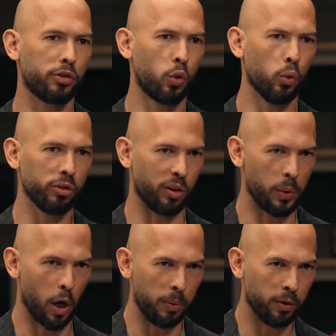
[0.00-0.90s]
schools that
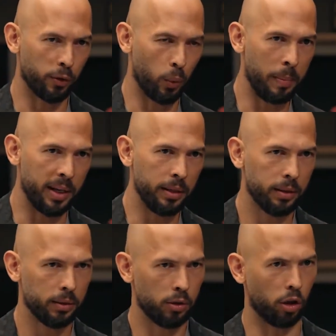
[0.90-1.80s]
we opened for women
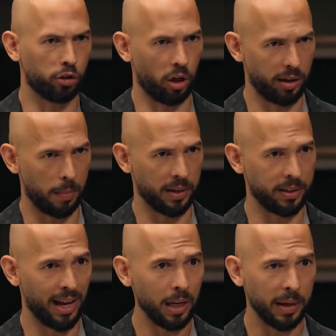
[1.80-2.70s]
got shut down by
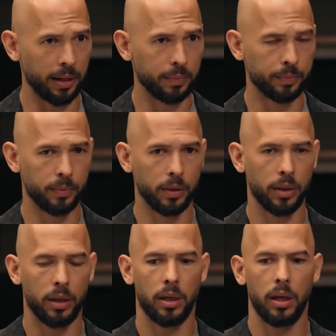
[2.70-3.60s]
the Taliban.
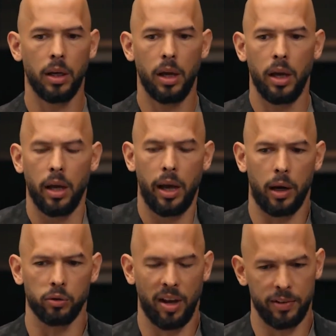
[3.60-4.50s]

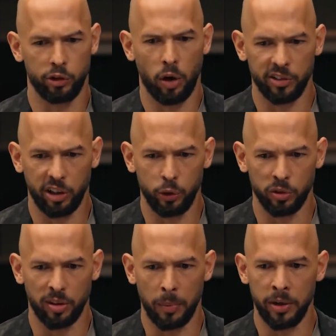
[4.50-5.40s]
And I was having this conversation
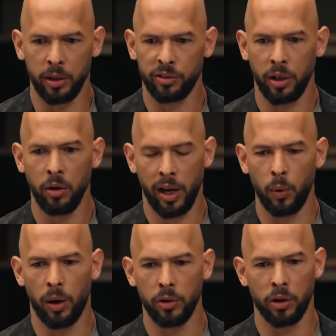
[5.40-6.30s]
with someone, and I was saying, okay,
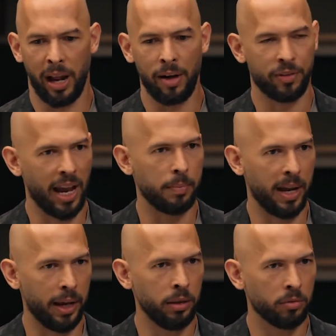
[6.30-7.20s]
well, you're an Afghan
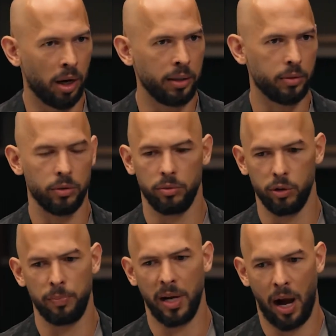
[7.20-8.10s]
man, right?
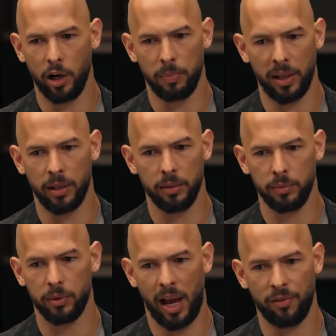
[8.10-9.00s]
You've been hired by the
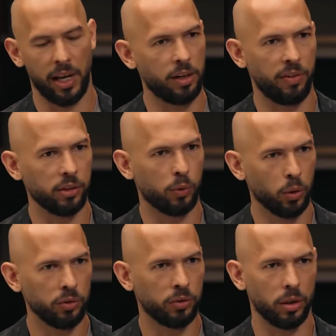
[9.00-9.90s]
Afghan Defense
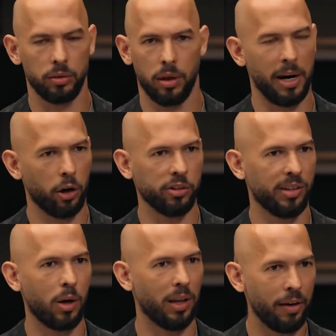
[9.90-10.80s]
Force, and America's
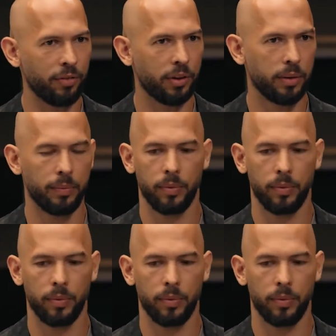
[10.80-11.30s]
now left,